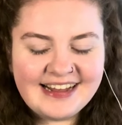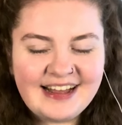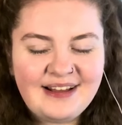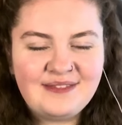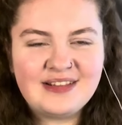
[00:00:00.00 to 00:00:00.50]

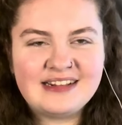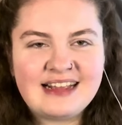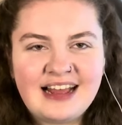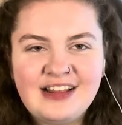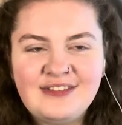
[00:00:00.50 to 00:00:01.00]
Um, the
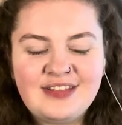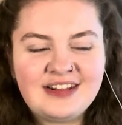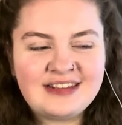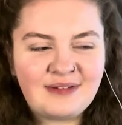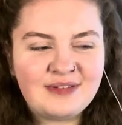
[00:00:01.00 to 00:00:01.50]
title of
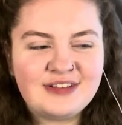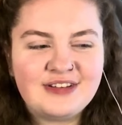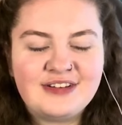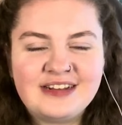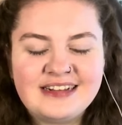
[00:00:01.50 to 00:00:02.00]
this
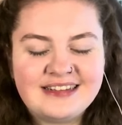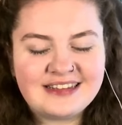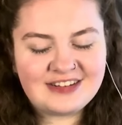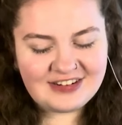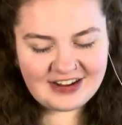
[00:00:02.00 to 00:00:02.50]
episode is
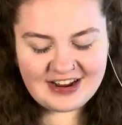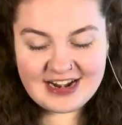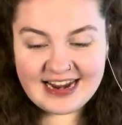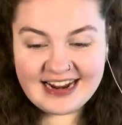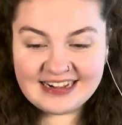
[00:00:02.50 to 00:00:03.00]

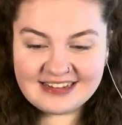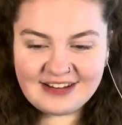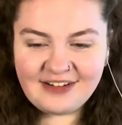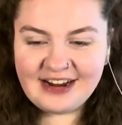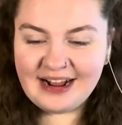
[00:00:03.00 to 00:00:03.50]
Journey.
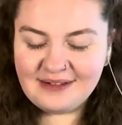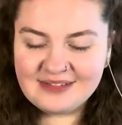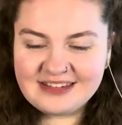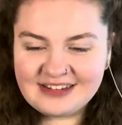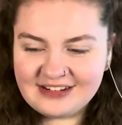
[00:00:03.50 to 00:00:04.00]
Sorry, I'm
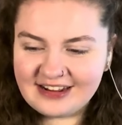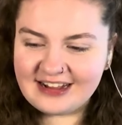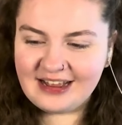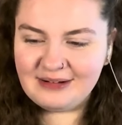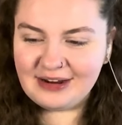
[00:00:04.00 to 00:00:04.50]
still not
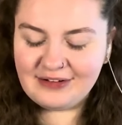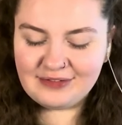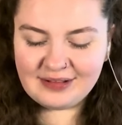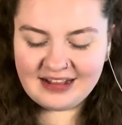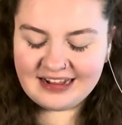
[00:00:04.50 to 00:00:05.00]
calm down
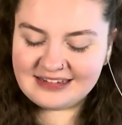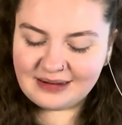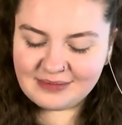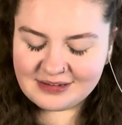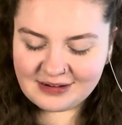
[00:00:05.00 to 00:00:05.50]
from the last
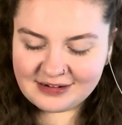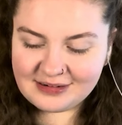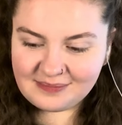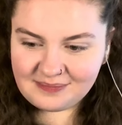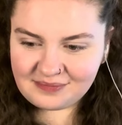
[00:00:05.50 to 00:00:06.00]
episode.
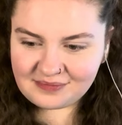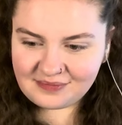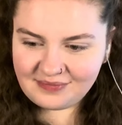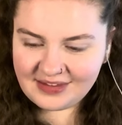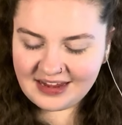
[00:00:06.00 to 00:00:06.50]

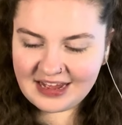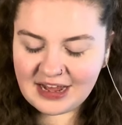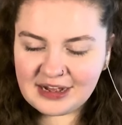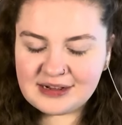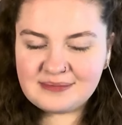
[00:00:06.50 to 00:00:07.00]

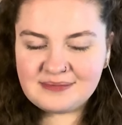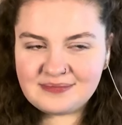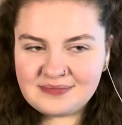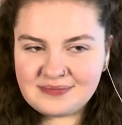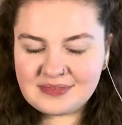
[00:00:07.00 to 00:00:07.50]
Um,
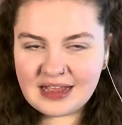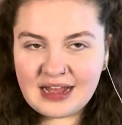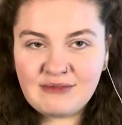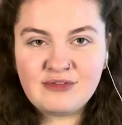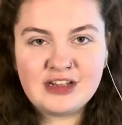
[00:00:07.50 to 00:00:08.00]

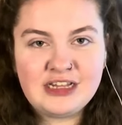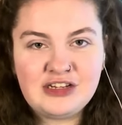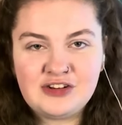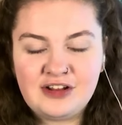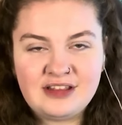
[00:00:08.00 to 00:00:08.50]
I'm really
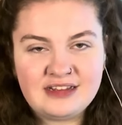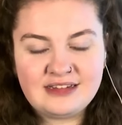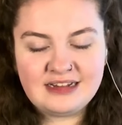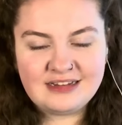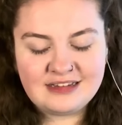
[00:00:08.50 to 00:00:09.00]
enjoying this
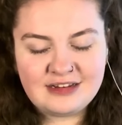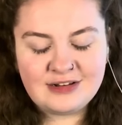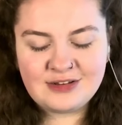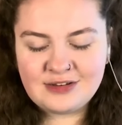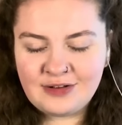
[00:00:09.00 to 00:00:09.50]
season
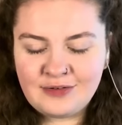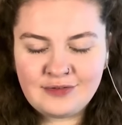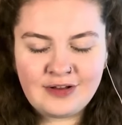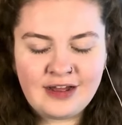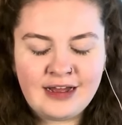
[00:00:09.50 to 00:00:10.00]
so
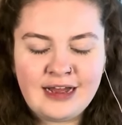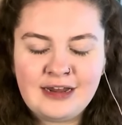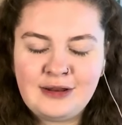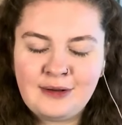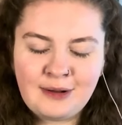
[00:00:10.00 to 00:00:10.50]
far. I
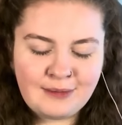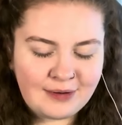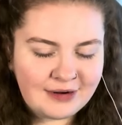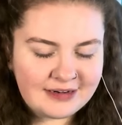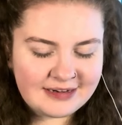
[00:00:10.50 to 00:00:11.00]
knew I
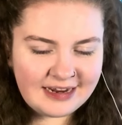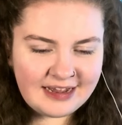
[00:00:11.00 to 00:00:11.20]
would.